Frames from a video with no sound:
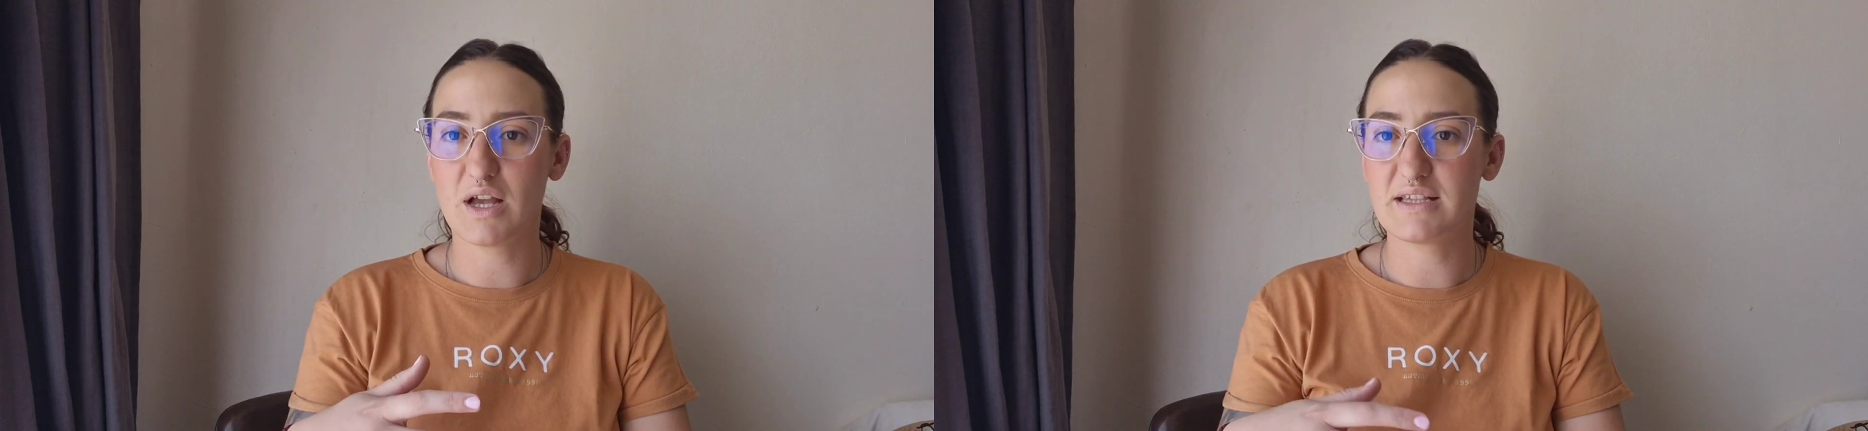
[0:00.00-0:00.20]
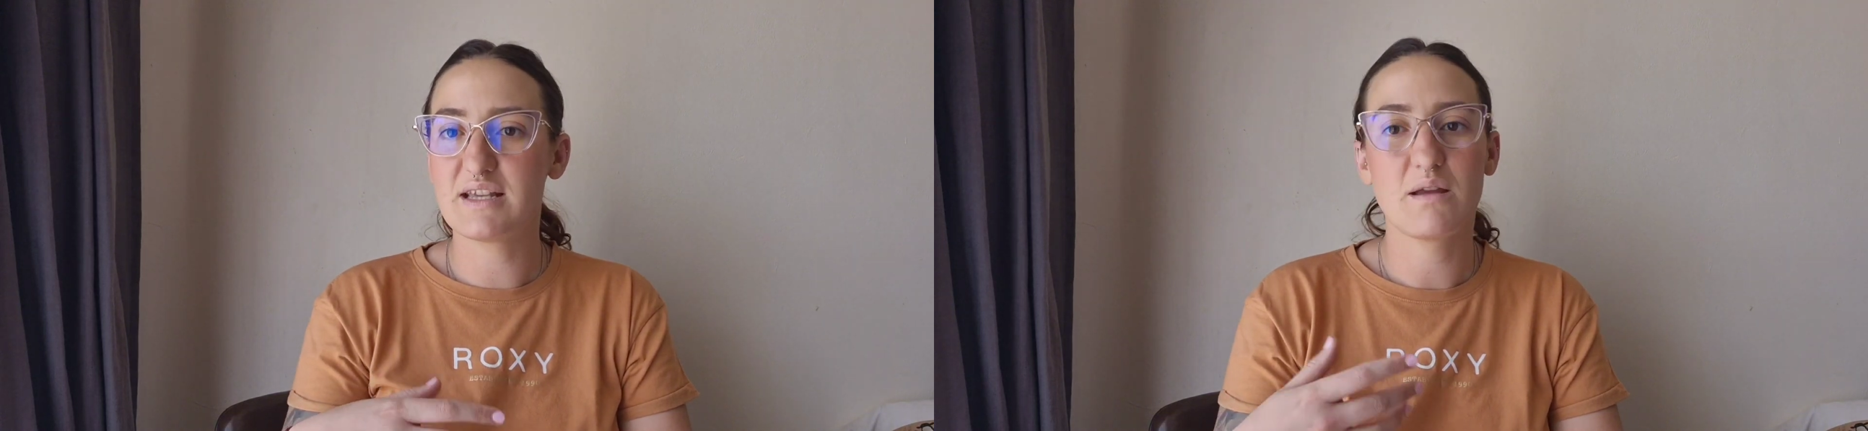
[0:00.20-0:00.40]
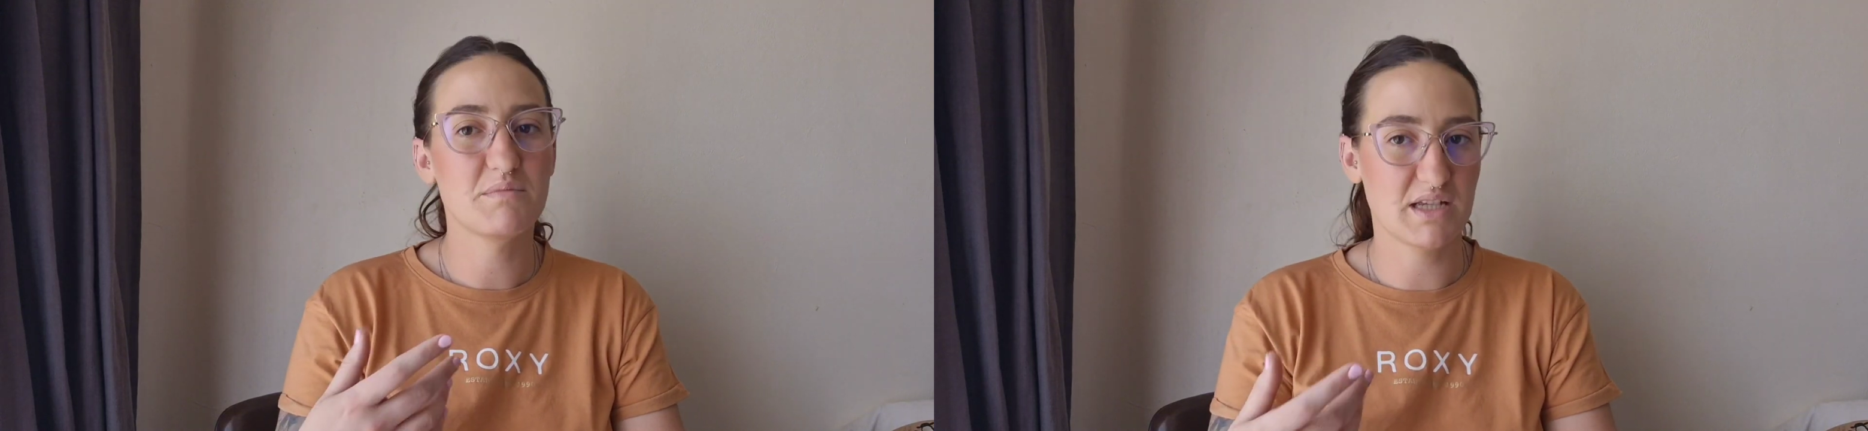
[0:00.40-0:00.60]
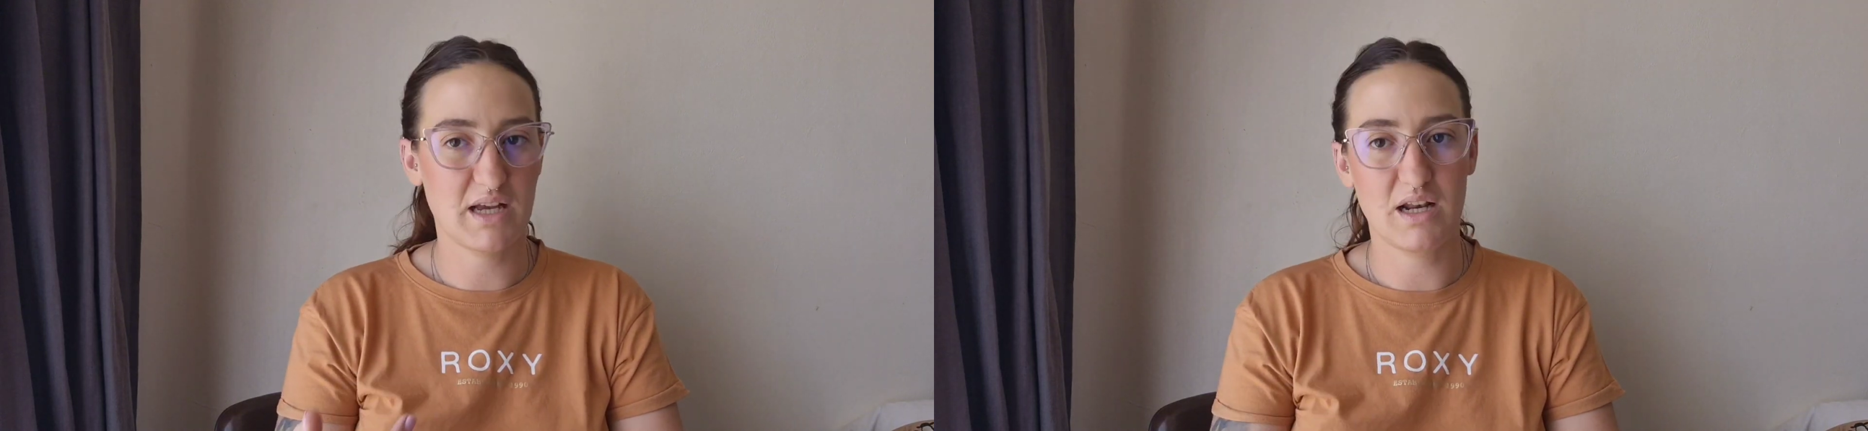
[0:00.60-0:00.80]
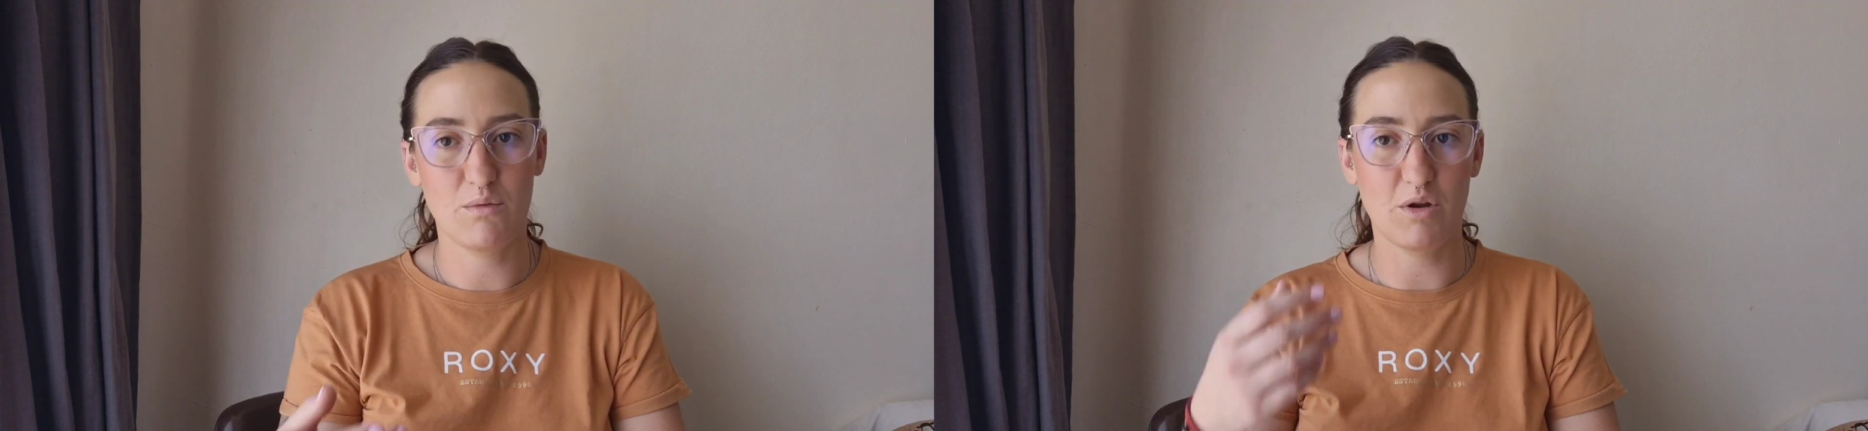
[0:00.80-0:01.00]
attempt
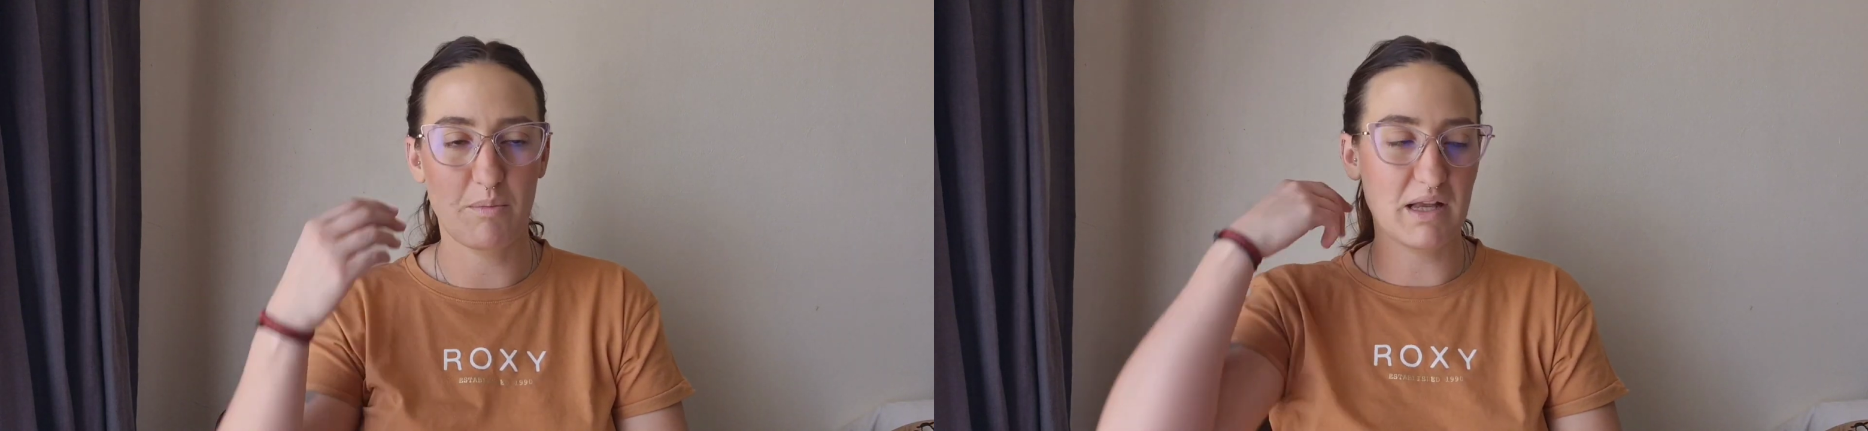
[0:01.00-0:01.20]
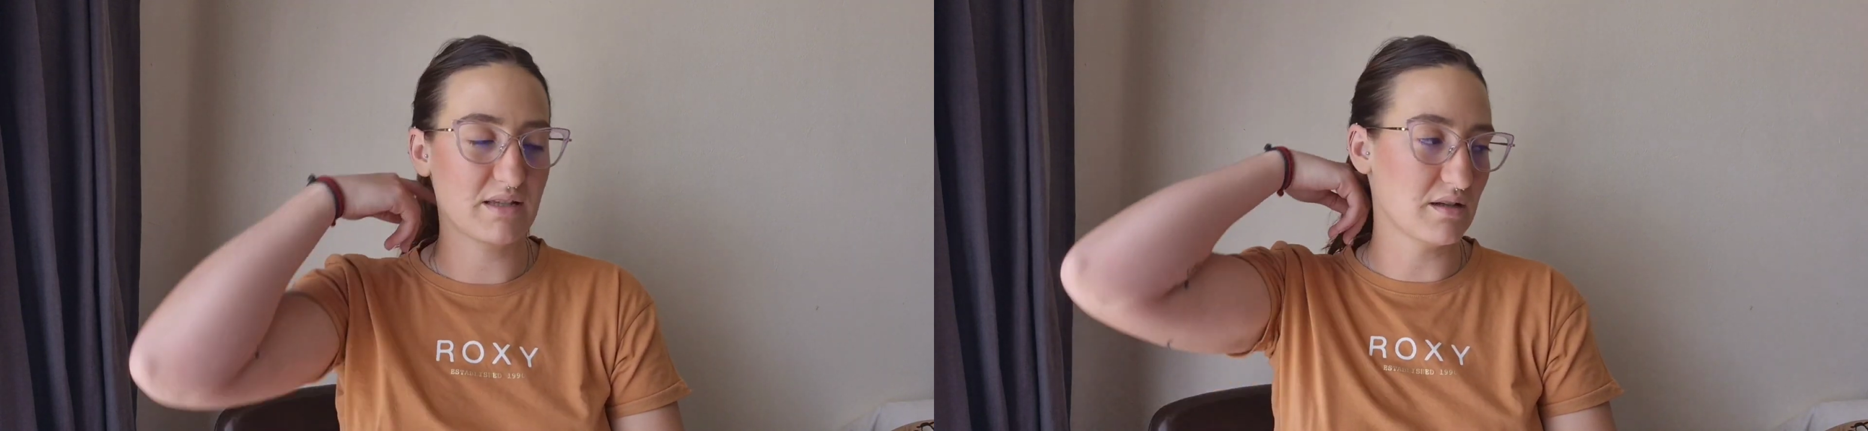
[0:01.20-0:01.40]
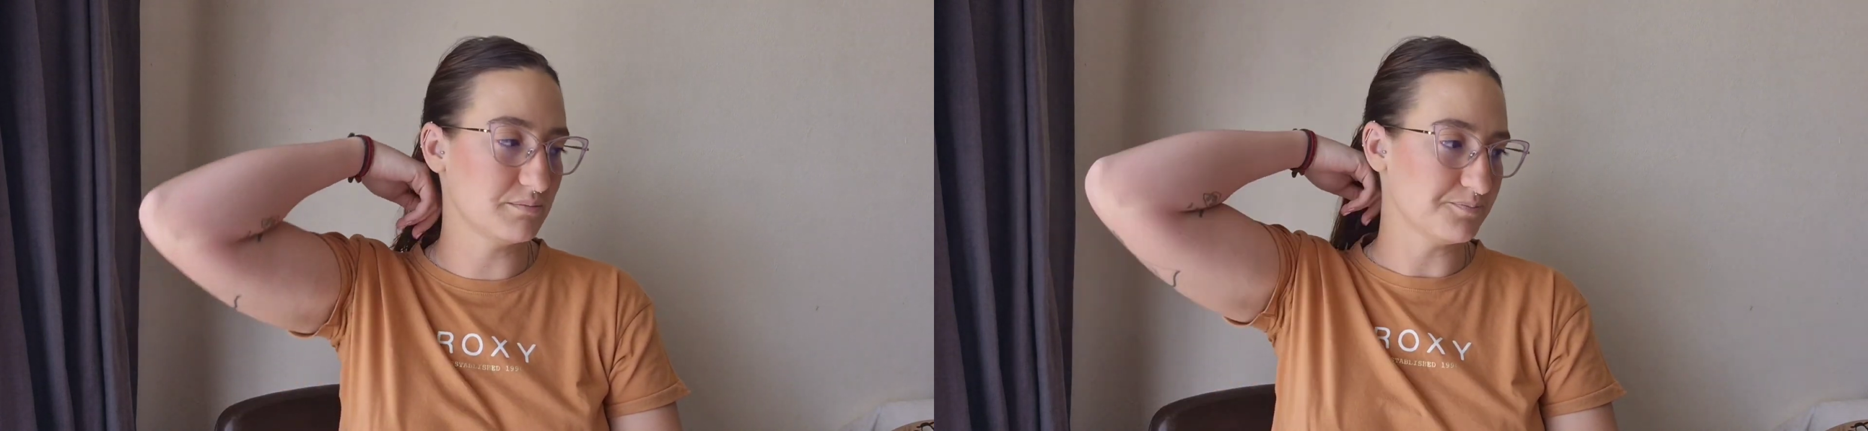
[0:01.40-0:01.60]
colorwork pattern.